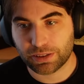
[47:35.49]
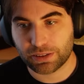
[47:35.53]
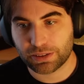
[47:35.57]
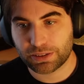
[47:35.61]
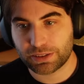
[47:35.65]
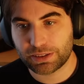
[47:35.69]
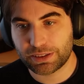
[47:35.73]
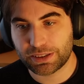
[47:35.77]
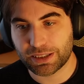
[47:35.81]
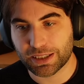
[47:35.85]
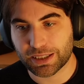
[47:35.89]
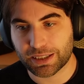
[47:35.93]

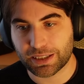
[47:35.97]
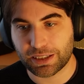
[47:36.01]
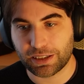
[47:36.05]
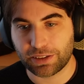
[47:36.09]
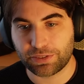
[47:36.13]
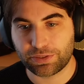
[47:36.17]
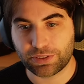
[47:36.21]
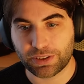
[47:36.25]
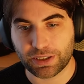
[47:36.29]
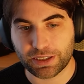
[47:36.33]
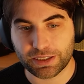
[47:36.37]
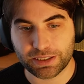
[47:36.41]
check if
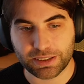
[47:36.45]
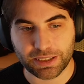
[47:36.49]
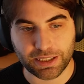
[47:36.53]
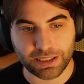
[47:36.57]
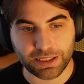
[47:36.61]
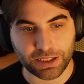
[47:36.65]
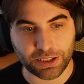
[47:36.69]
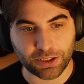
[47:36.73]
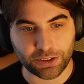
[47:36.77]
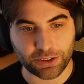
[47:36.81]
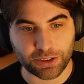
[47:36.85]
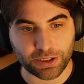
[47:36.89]
there's any
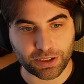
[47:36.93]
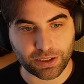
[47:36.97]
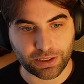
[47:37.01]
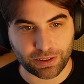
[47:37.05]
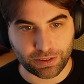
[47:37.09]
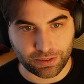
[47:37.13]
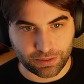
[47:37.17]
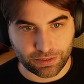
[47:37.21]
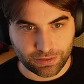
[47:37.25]
other